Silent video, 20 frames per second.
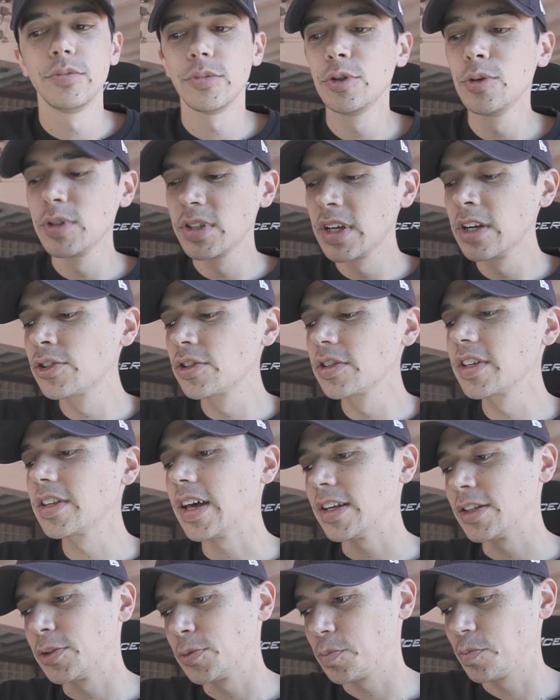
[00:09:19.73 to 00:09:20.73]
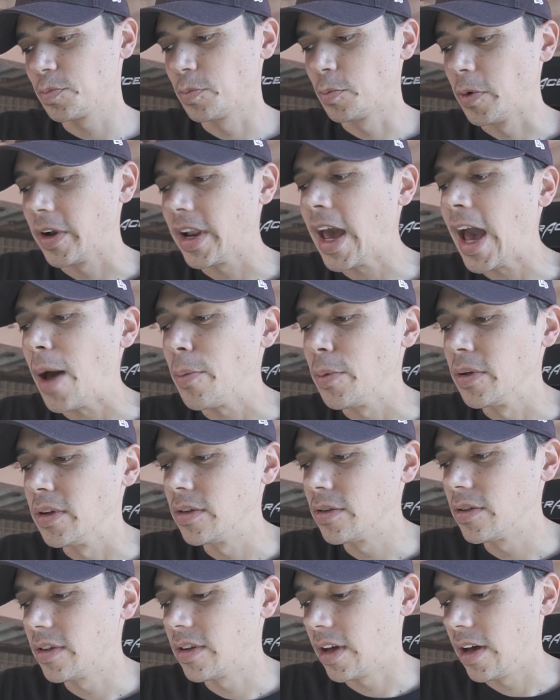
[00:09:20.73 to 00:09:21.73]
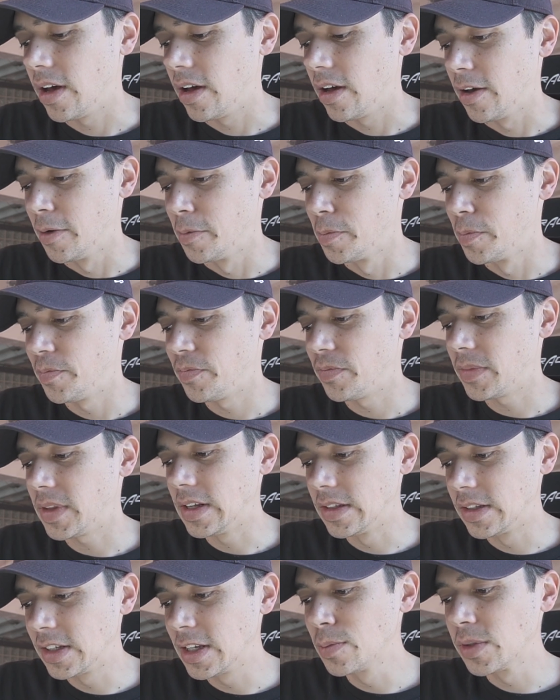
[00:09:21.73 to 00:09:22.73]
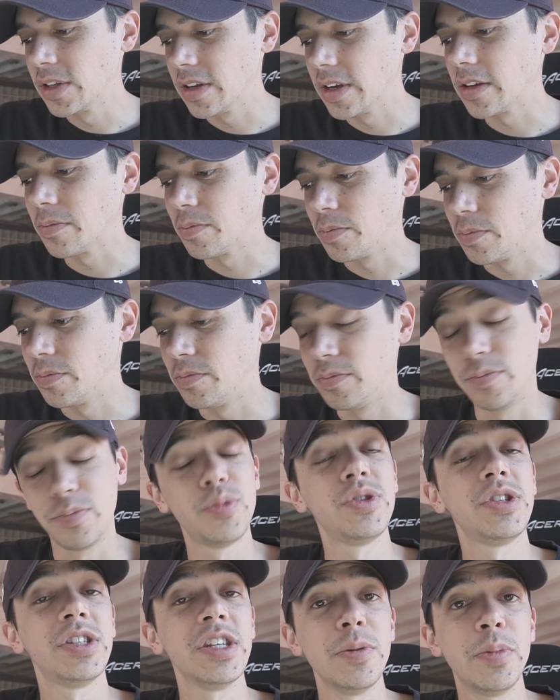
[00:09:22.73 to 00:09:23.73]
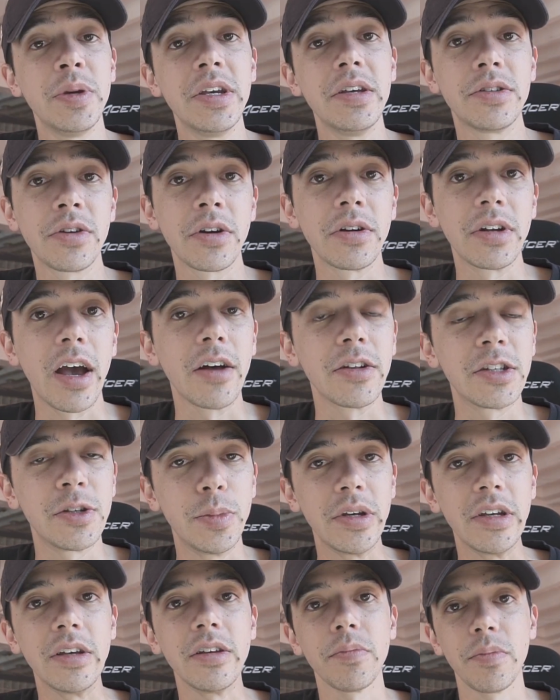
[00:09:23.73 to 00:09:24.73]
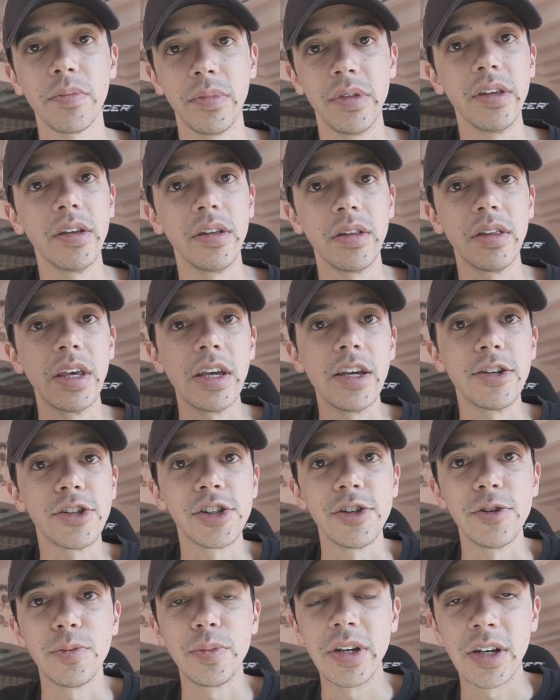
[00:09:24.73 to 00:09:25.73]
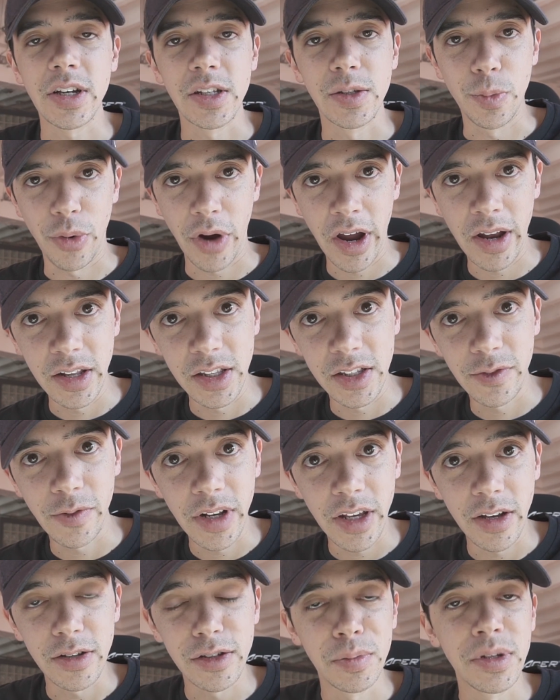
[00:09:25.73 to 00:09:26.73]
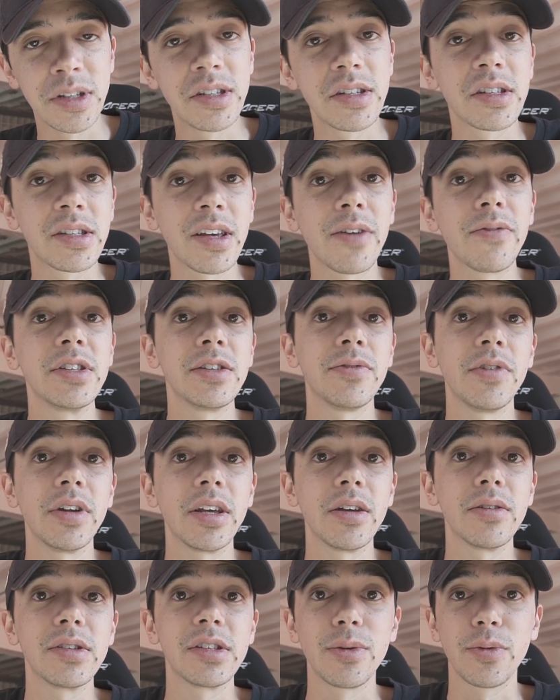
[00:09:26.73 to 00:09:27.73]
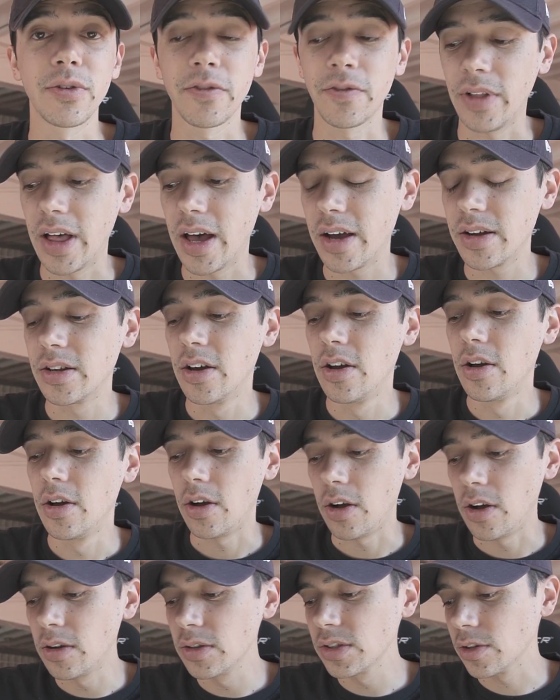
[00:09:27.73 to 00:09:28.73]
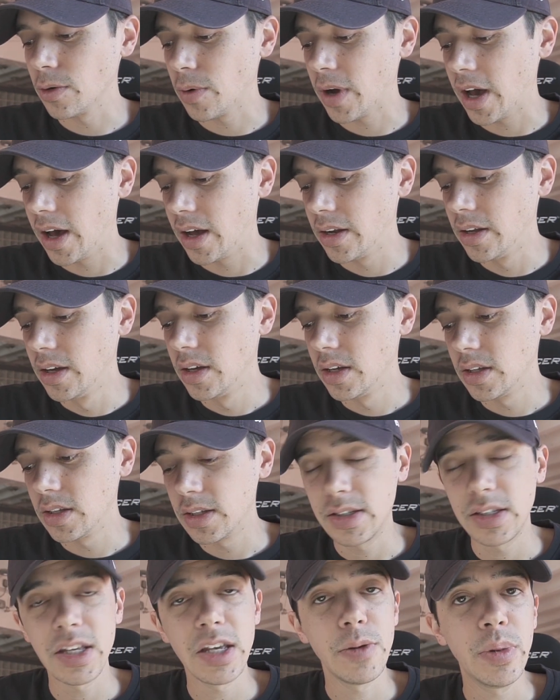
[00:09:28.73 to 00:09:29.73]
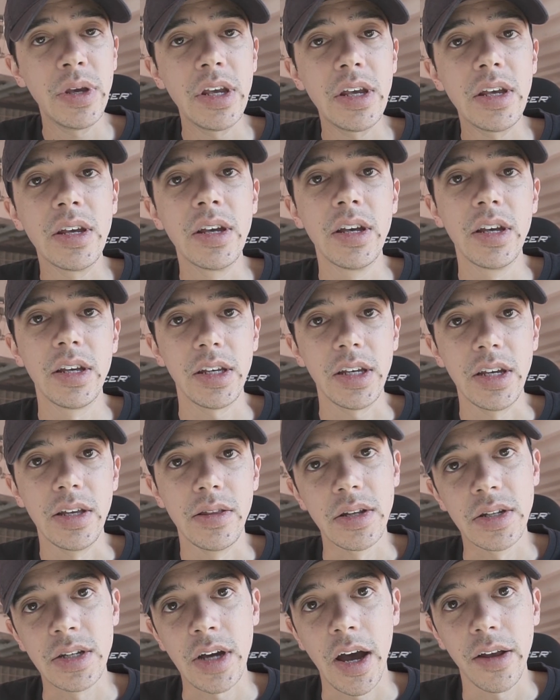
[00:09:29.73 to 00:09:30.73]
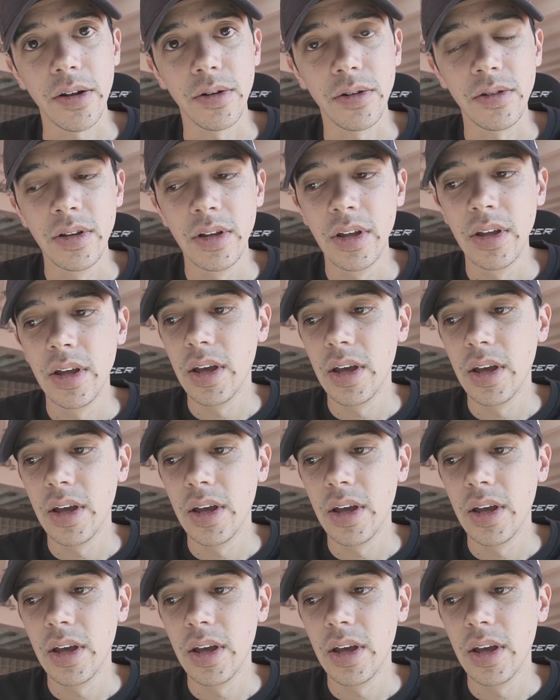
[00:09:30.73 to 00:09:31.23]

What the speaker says: So essentially that's what happened. It seems like CP turned out to be the issue because Brandon's videos, Mystic 7's videos that were flagged, also had CP in the title.